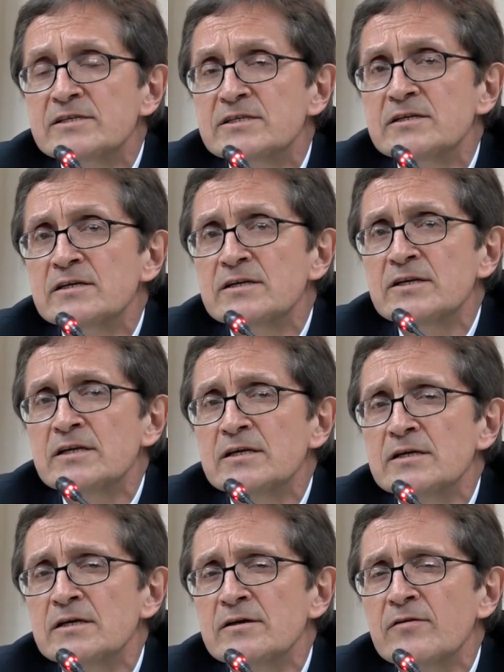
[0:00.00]
ASEAN.
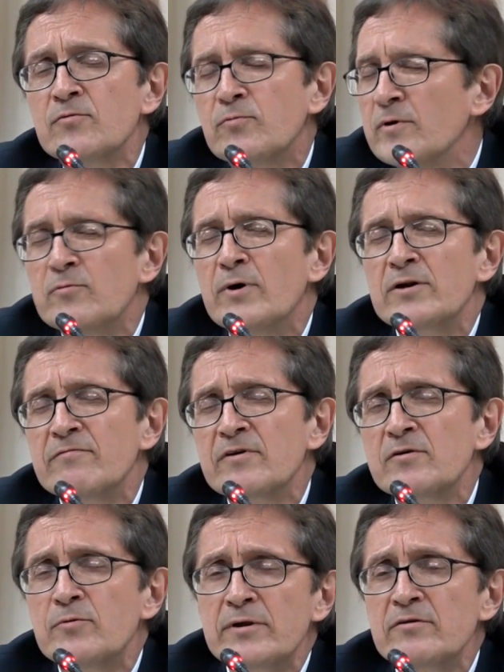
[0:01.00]
One
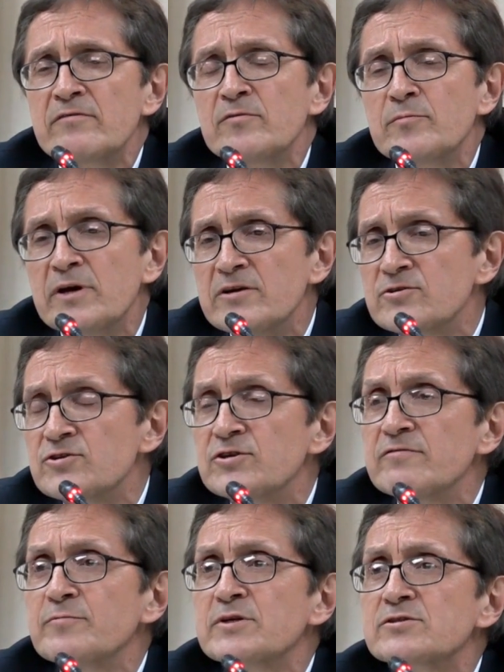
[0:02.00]
of the major
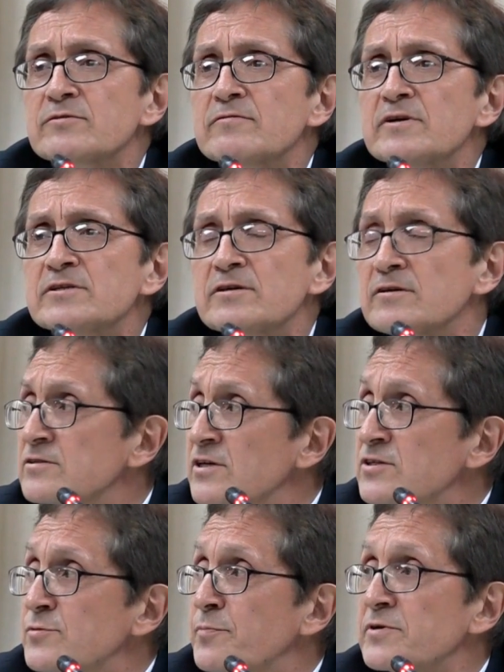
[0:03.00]
achievements of ASEAN
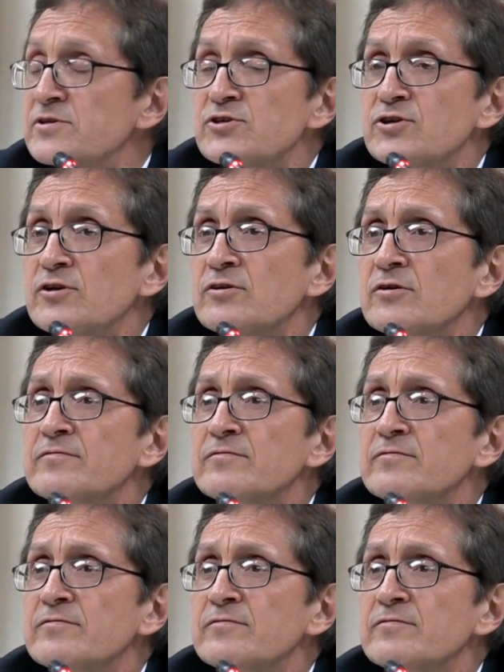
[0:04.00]
is its position